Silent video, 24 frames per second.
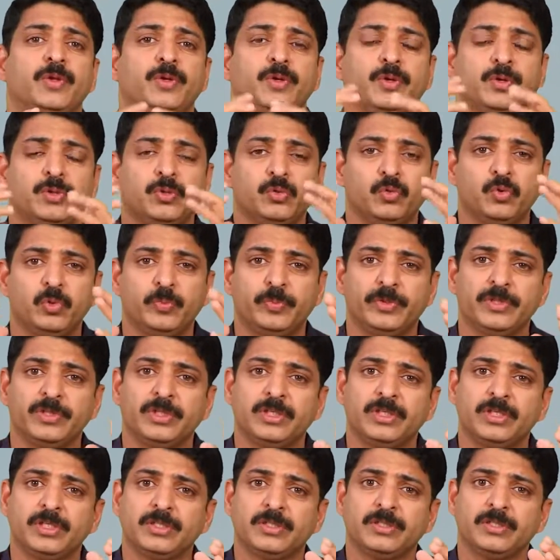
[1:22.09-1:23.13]
You have to open
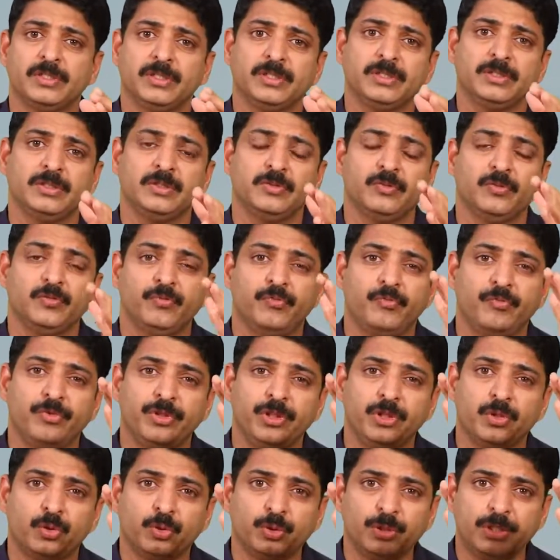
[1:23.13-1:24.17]
the testes
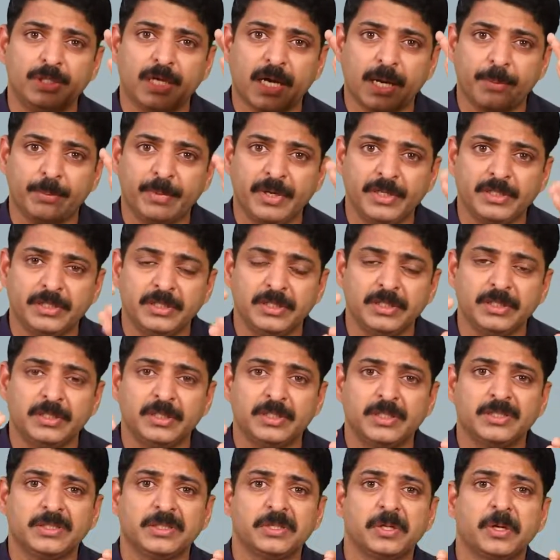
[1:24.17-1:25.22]
without damaging the
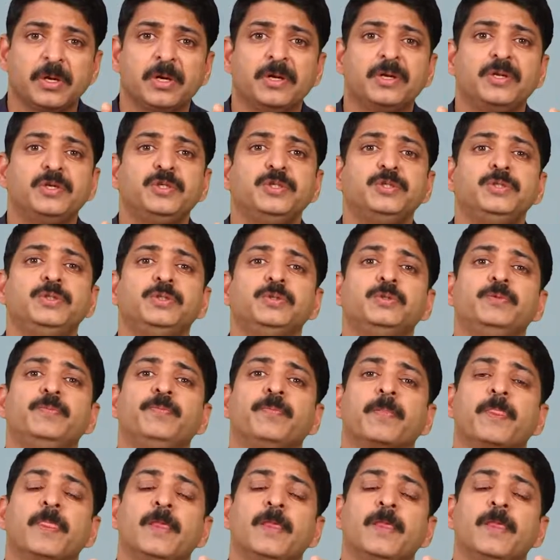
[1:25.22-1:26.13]
testicular tissue.